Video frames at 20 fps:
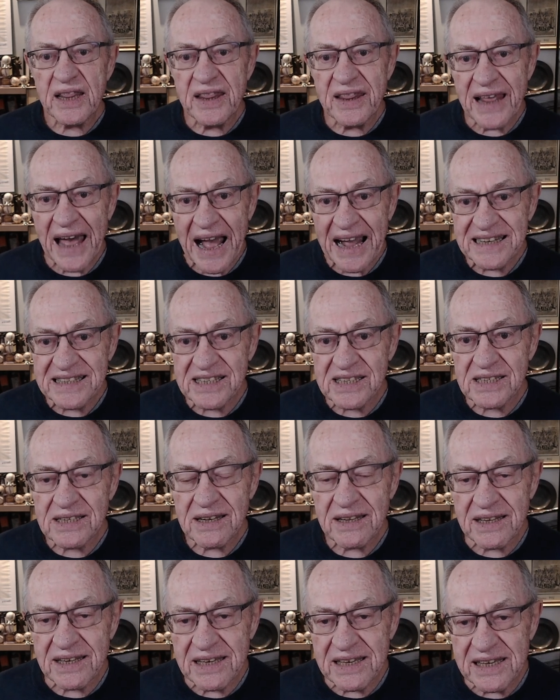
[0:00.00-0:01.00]
That's
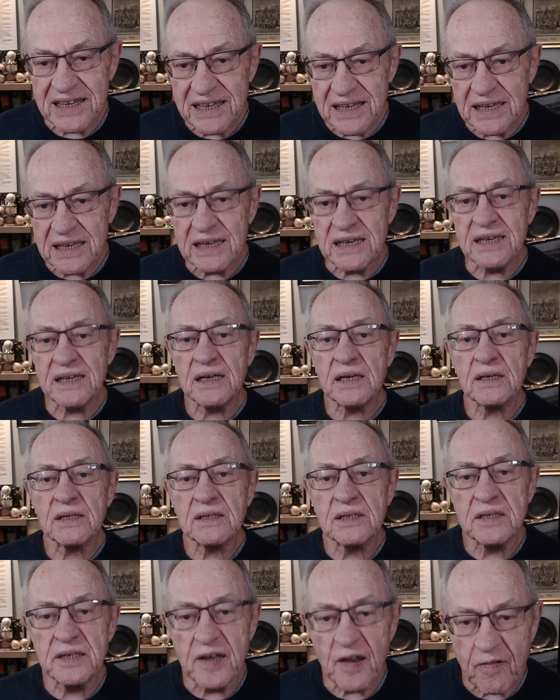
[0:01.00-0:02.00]
the key
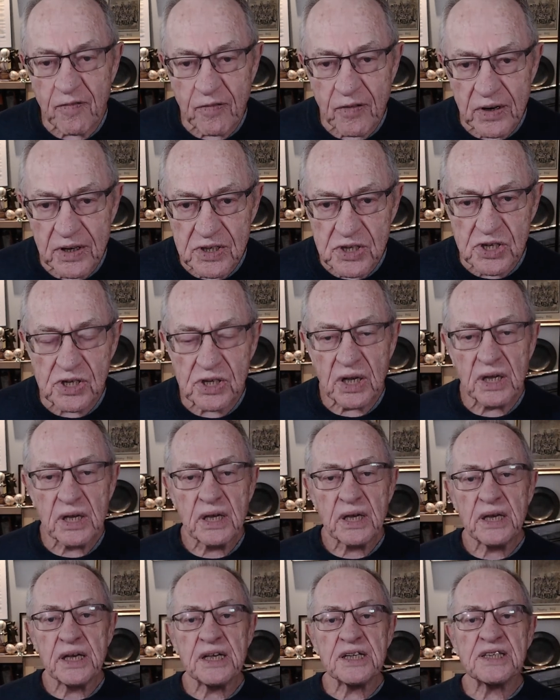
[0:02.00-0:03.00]
difference.
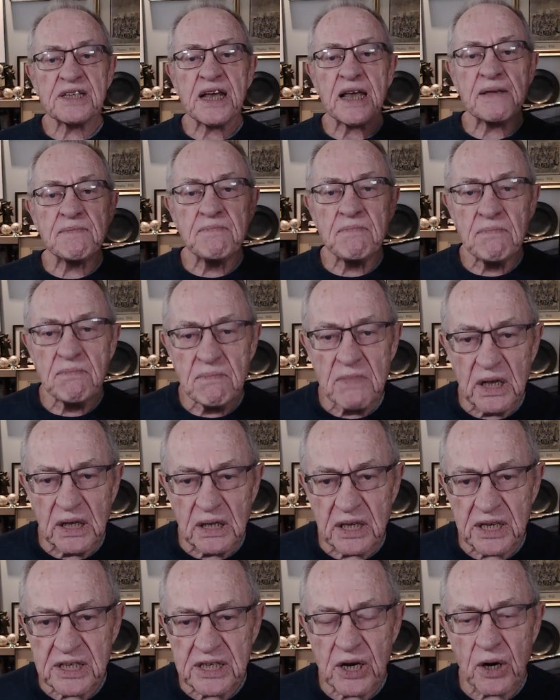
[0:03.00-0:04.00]
It's a
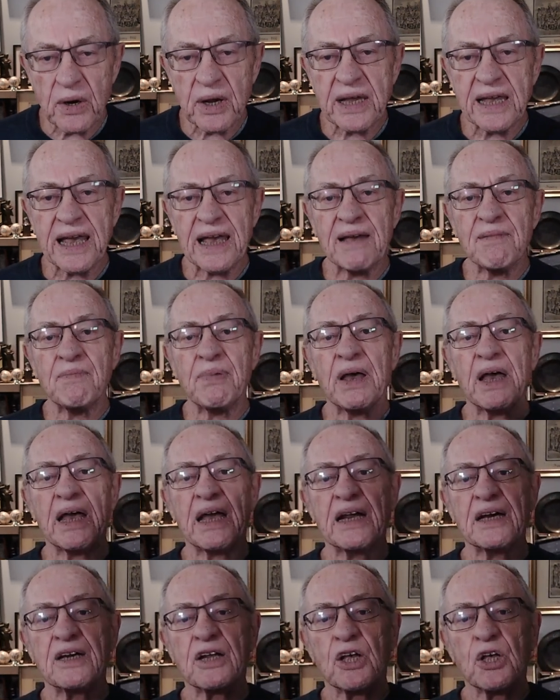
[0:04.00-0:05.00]
military
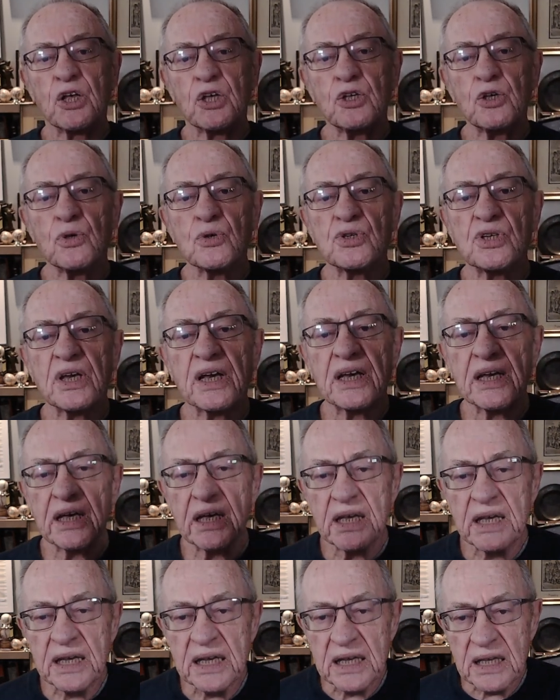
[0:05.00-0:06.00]
campaign using
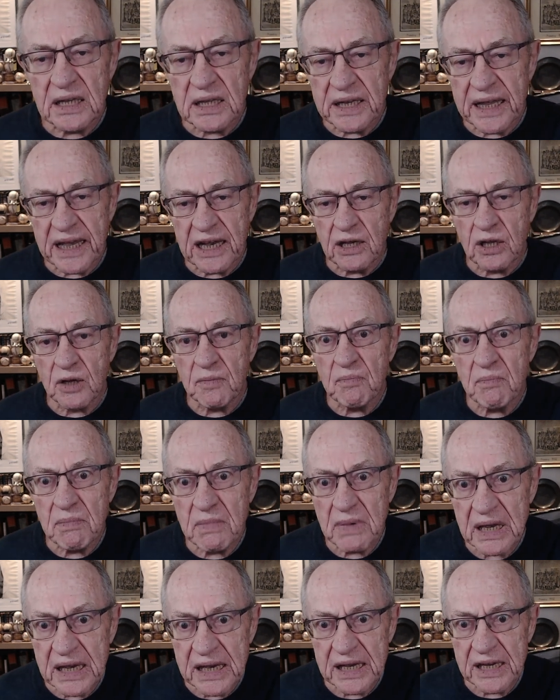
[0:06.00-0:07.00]
illegal
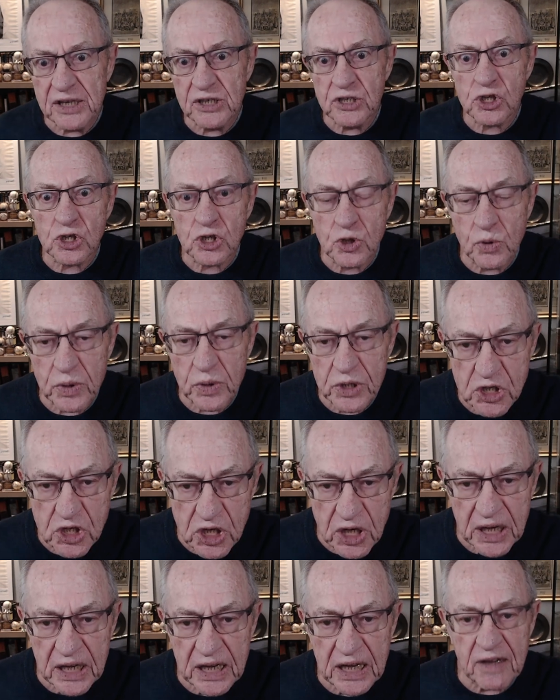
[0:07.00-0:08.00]
means to
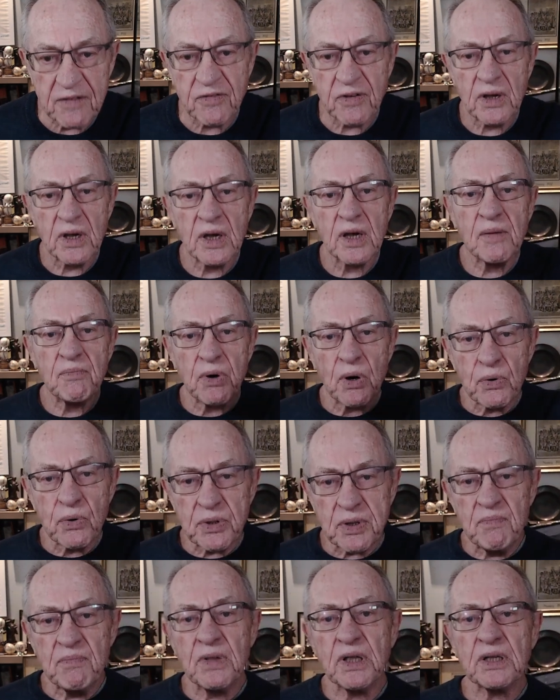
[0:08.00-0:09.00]
achieve
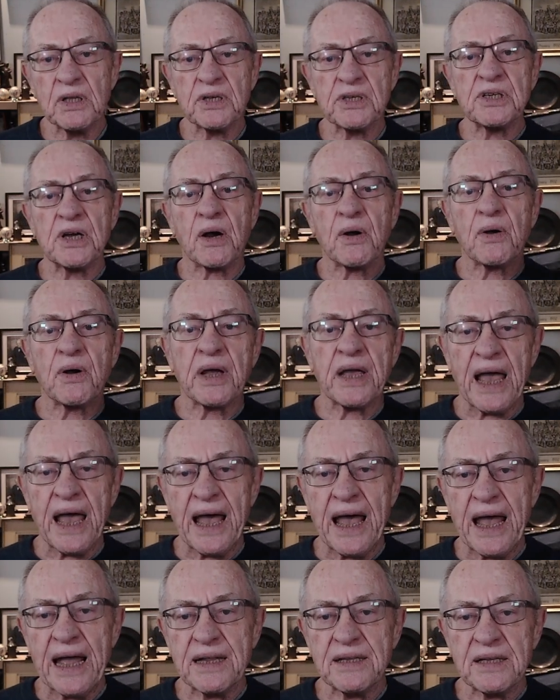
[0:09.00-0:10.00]
both a military
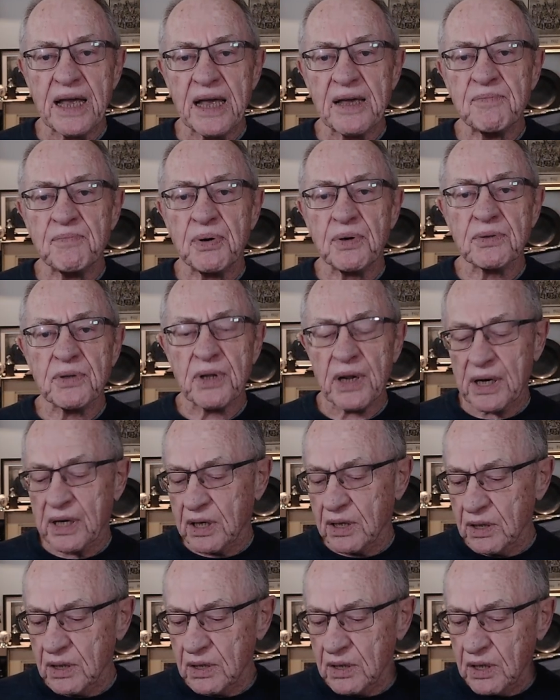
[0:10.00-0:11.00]
and a
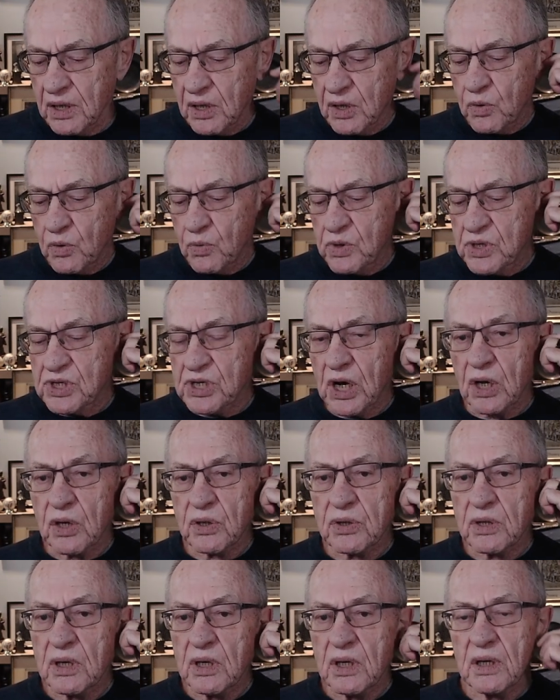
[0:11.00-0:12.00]
political result.